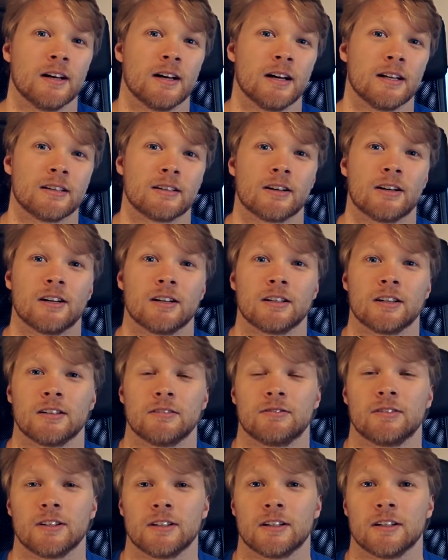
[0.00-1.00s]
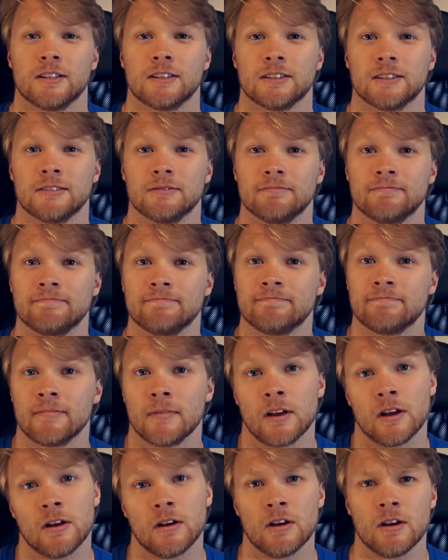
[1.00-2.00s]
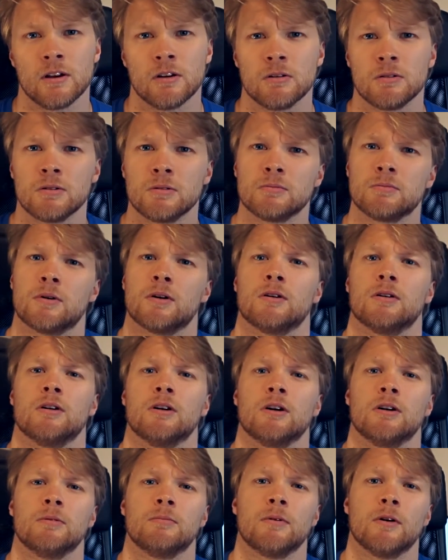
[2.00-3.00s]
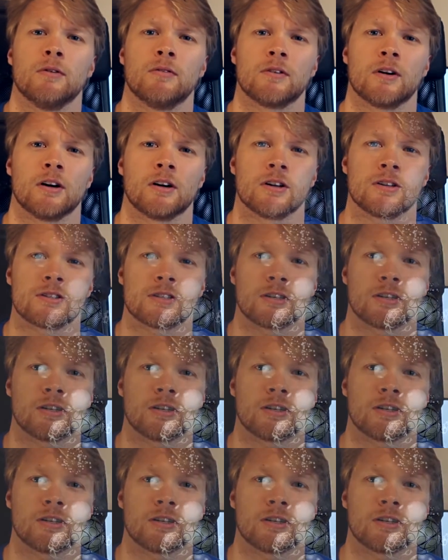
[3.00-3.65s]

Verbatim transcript: and the R9 390. But both cards